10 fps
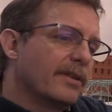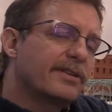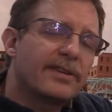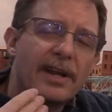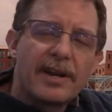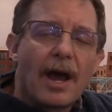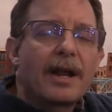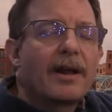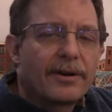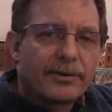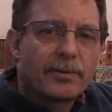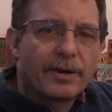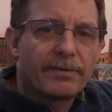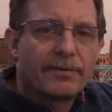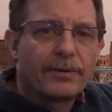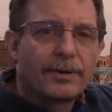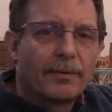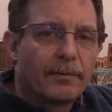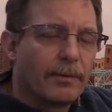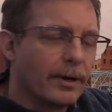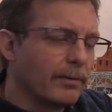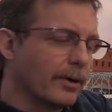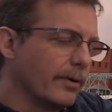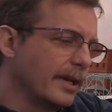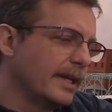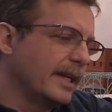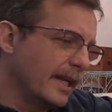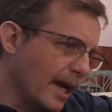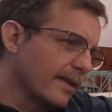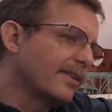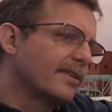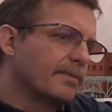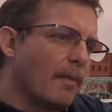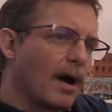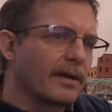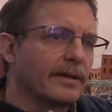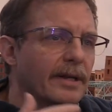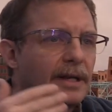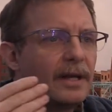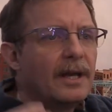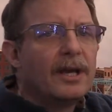This is a 900 square foot railroad, and yes, it's modeling